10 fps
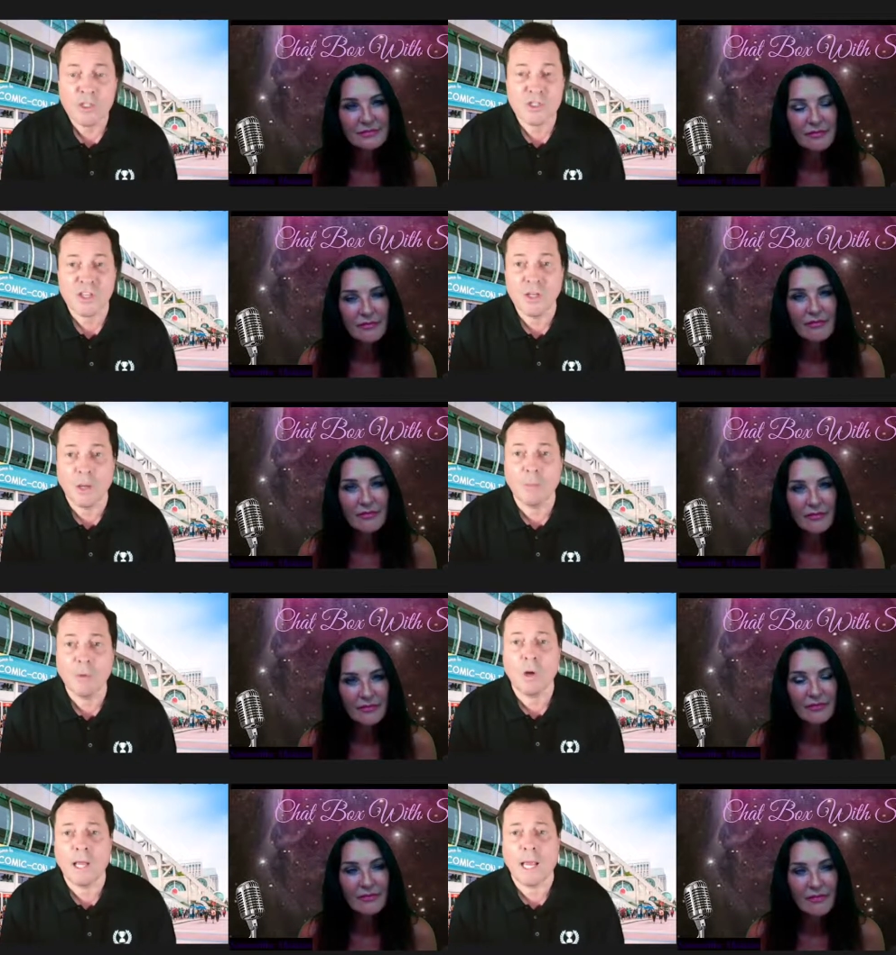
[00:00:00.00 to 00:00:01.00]
Speaker 1: the number
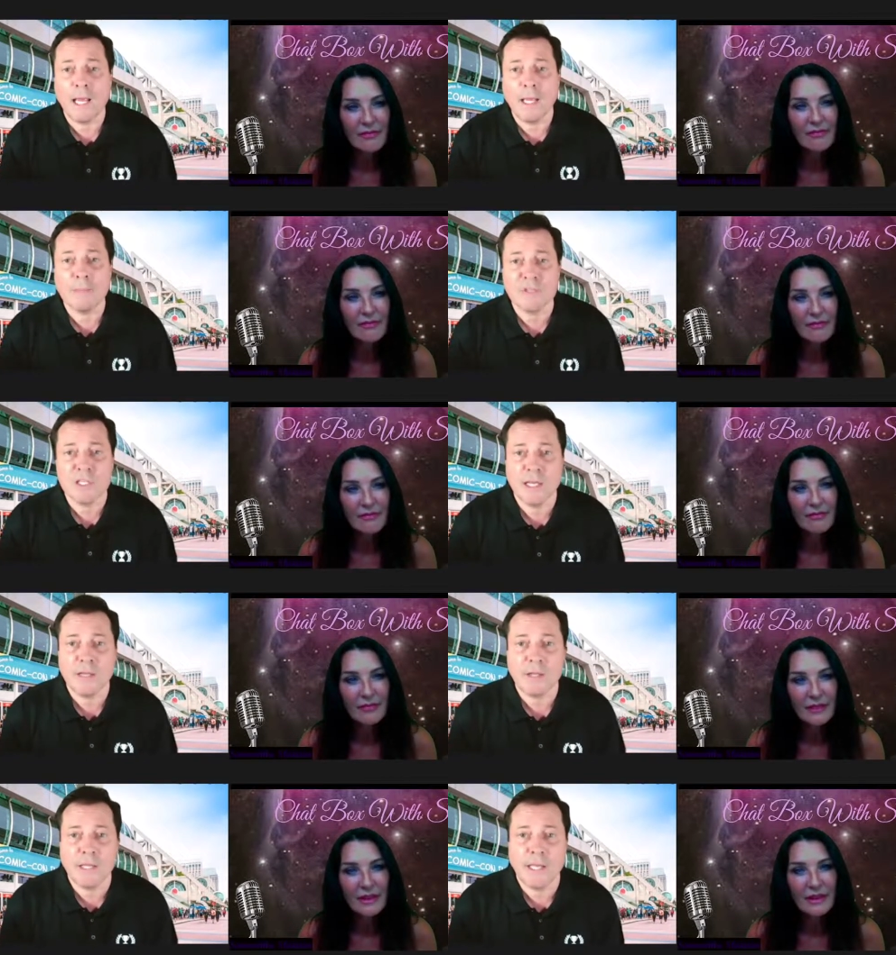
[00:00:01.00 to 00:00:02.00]
one AMC
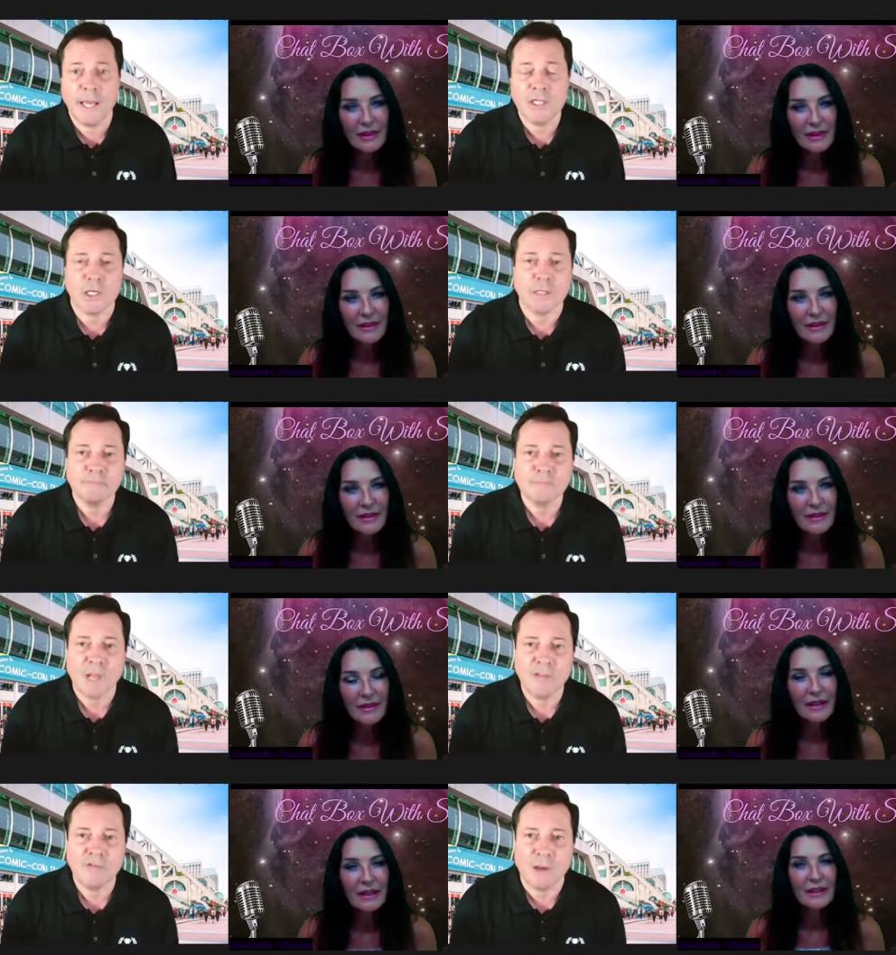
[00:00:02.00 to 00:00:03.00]
in the nation,
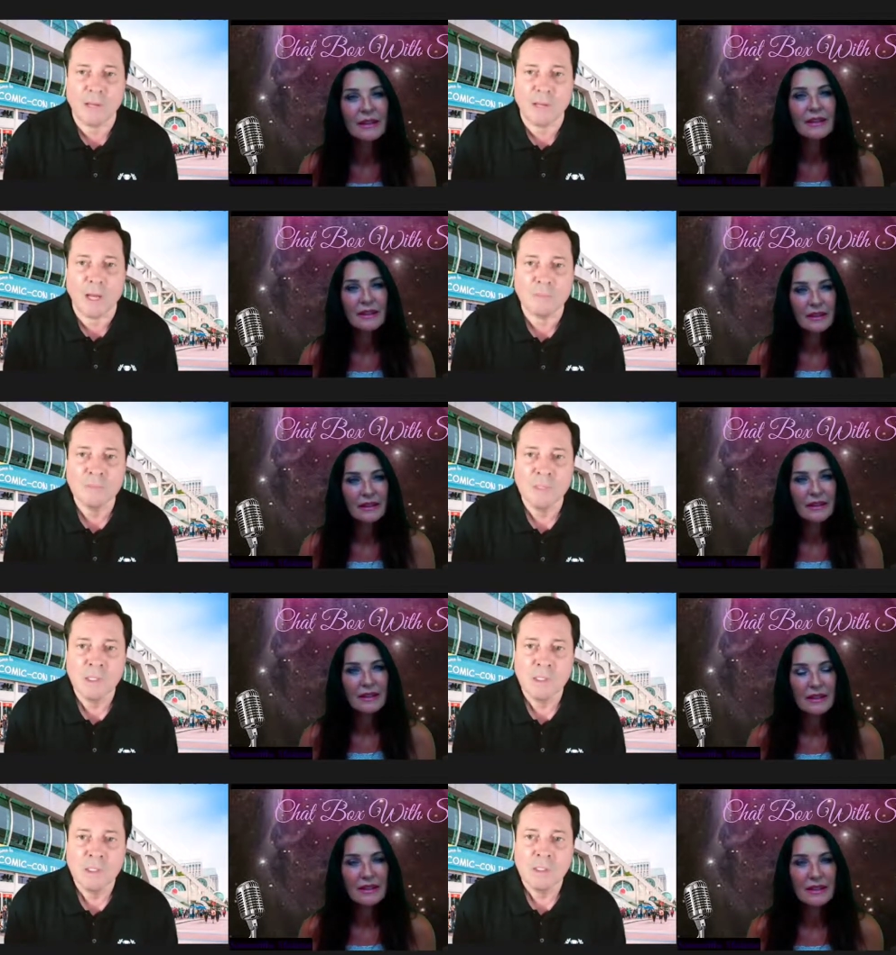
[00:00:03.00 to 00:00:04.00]
I found out.
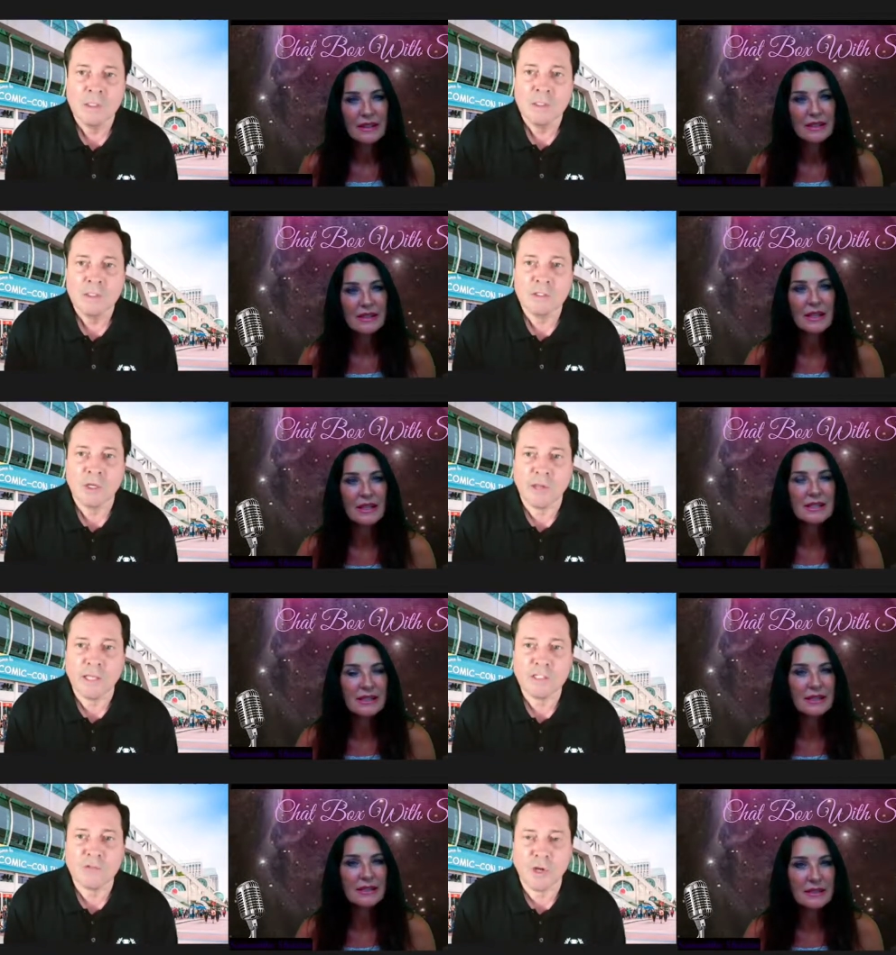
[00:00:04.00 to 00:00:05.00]
So is,
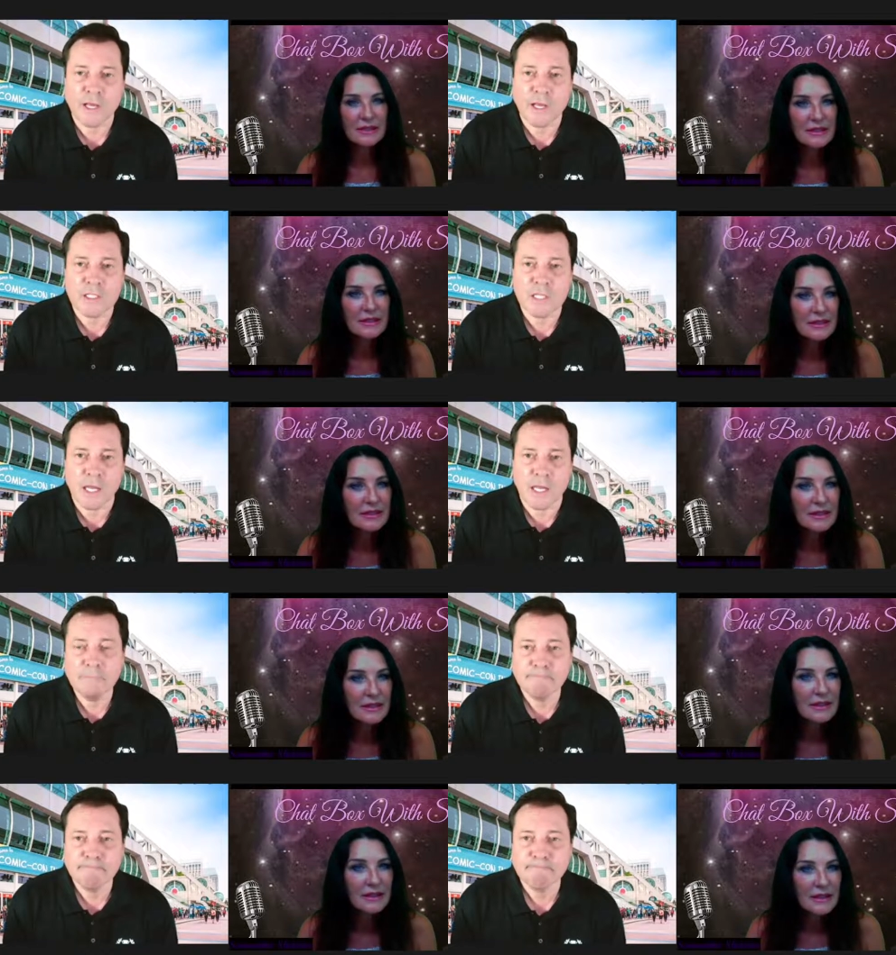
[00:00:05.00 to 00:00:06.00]
that's very exciting.
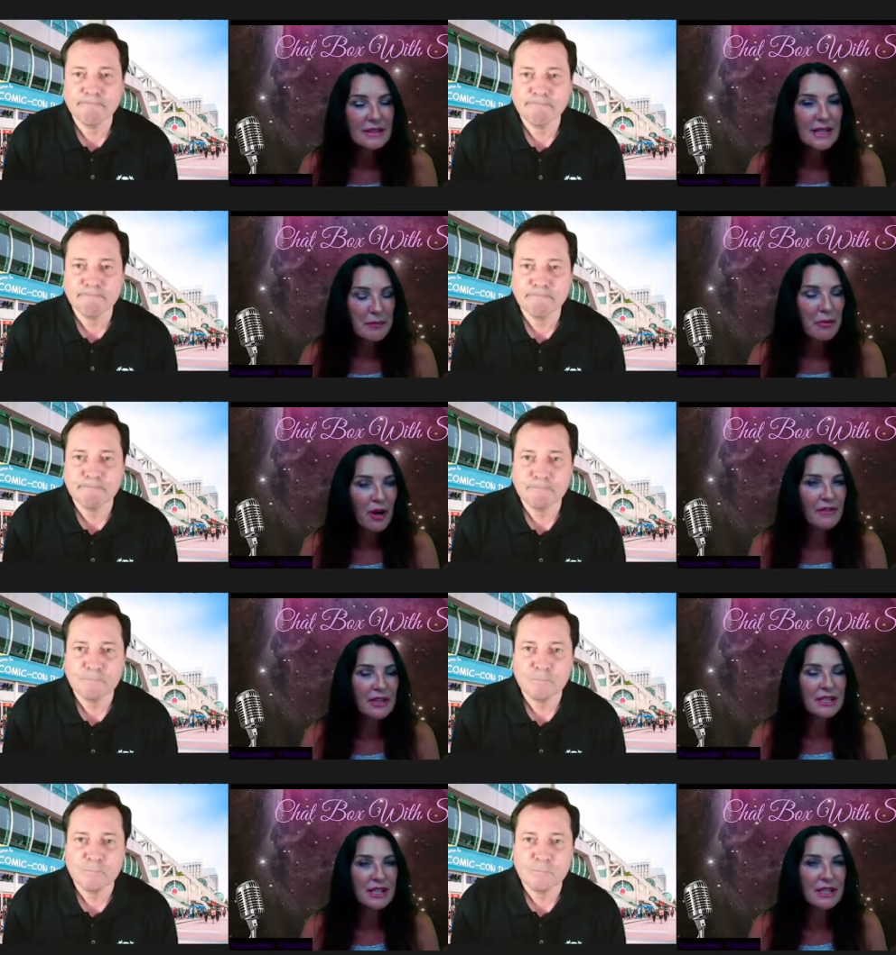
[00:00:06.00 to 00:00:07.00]
Speaker 2: Is that
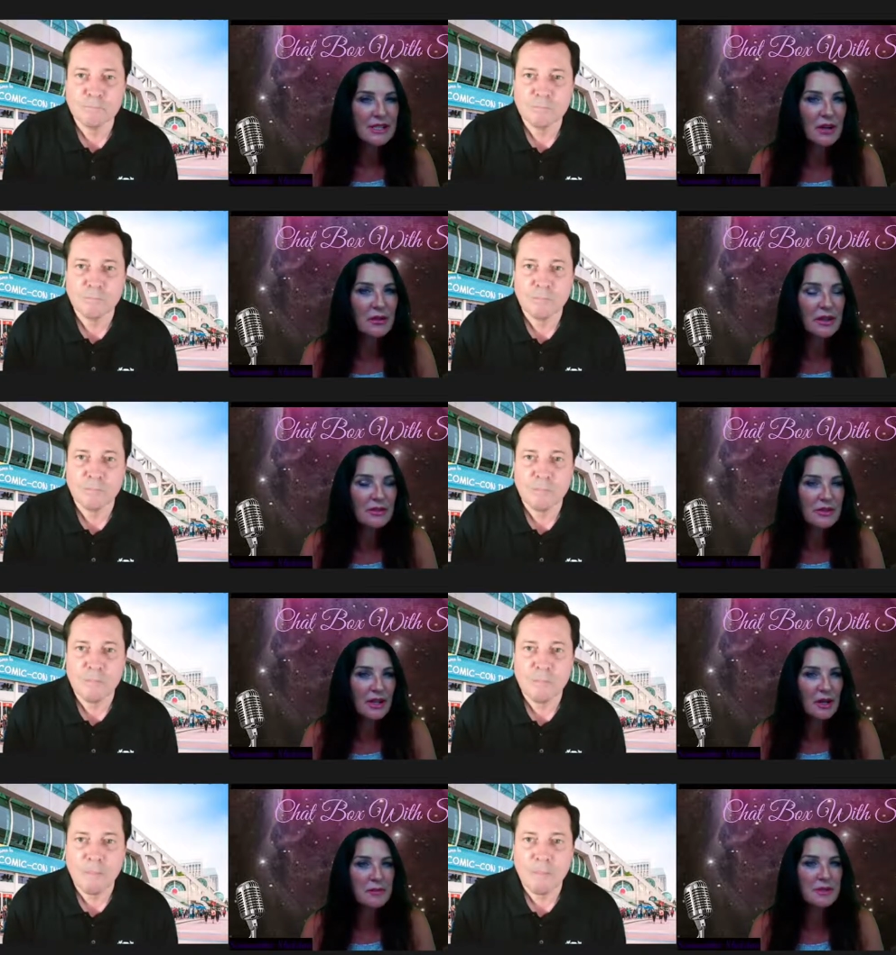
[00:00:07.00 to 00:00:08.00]
private tickets only or is
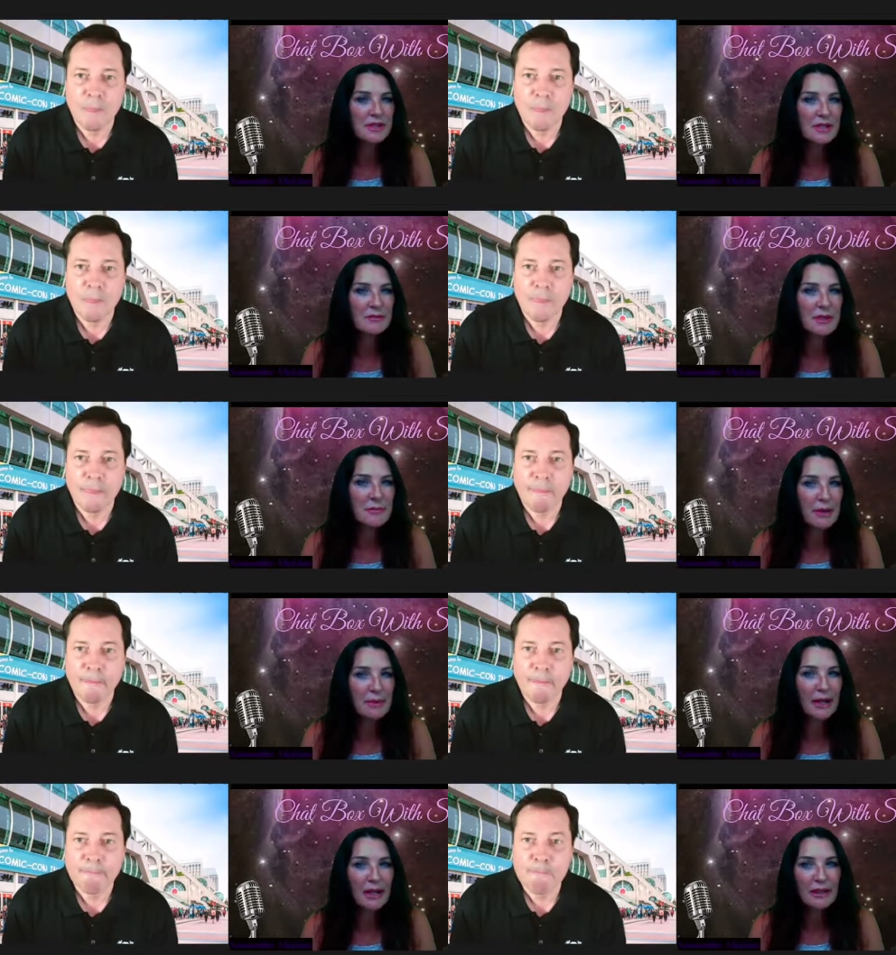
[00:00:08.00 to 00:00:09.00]
it open to some of the
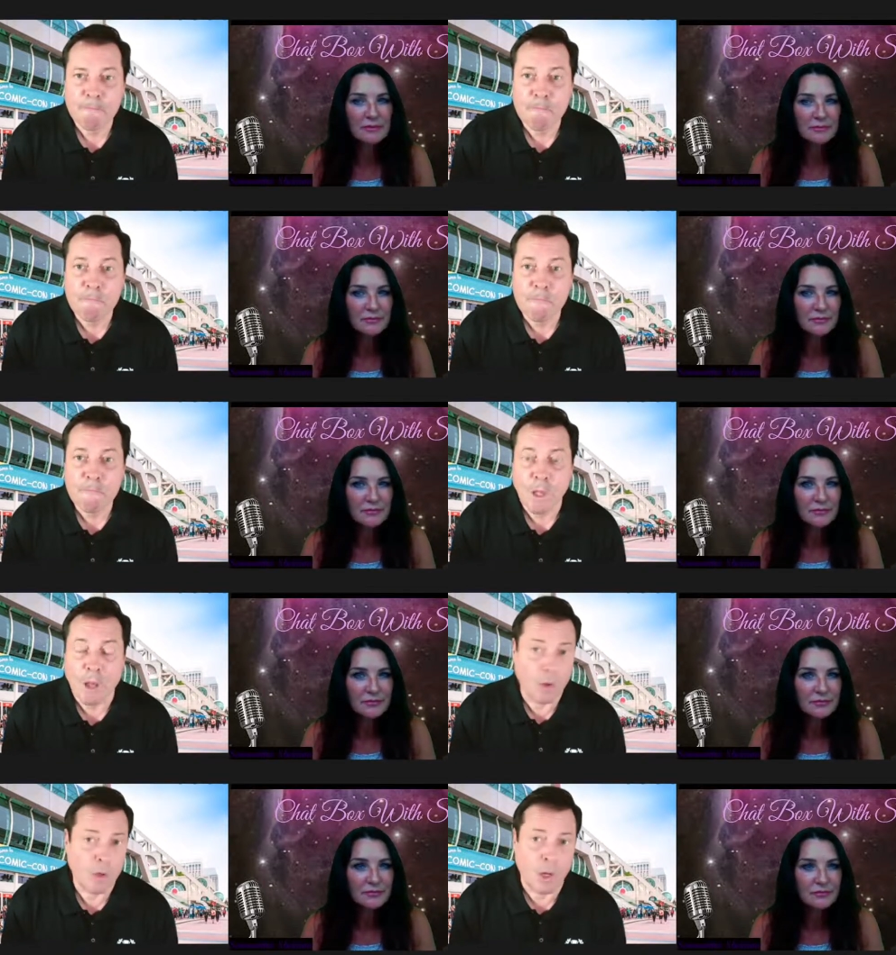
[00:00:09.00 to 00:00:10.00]
public?
Speaker 1: Oh no,